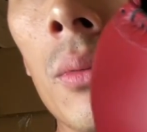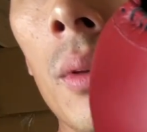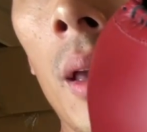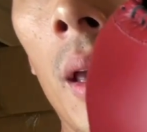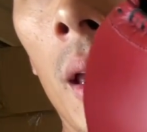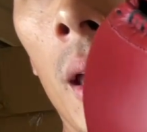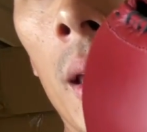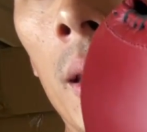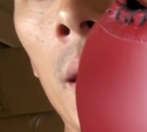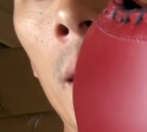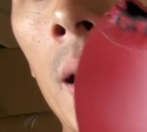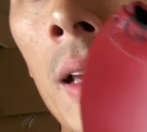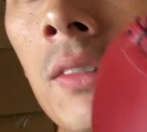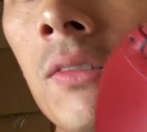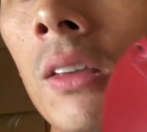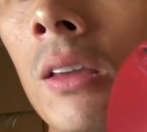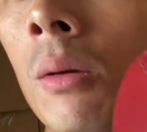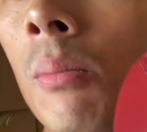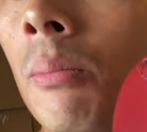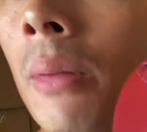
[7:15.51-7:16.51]
And the nice
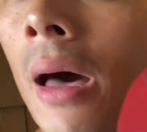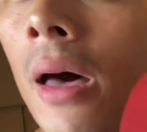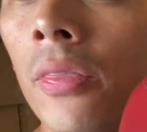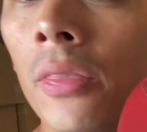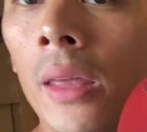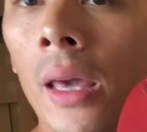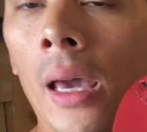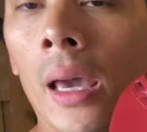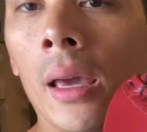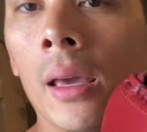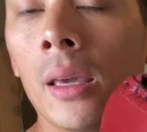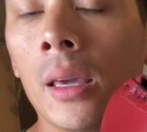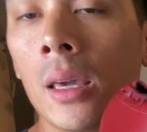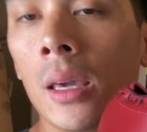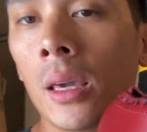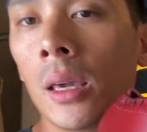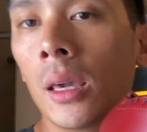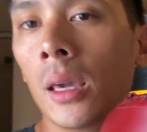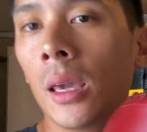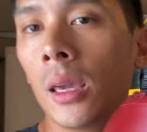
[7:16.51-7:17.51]
thing about that
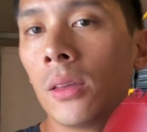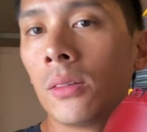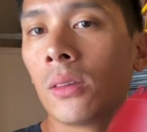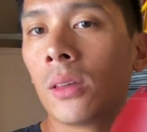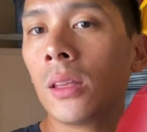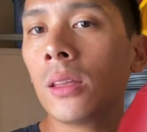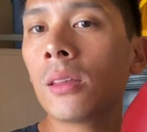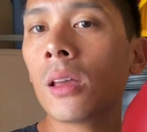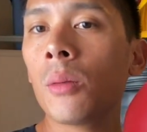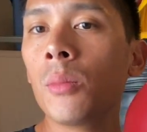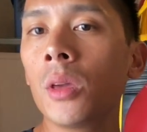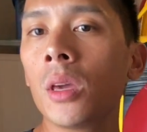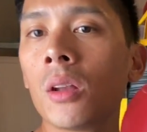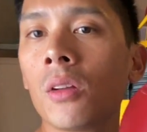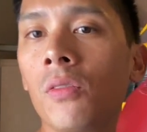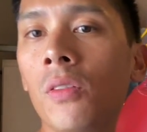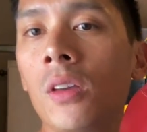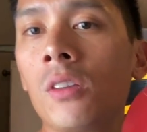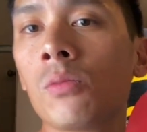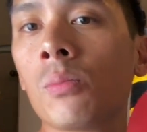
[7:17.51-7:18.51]
is anytime you get a
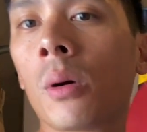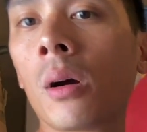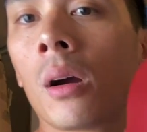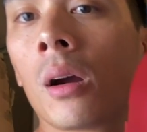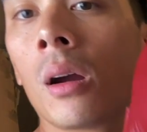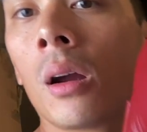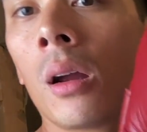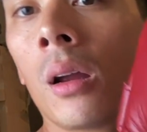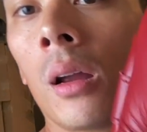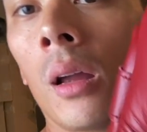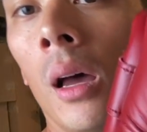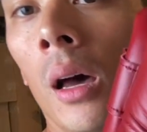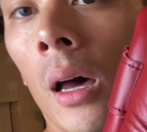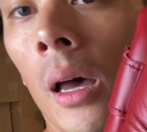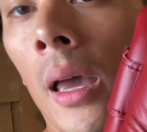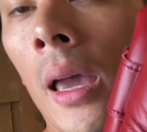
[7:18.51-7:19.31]
face bar uh,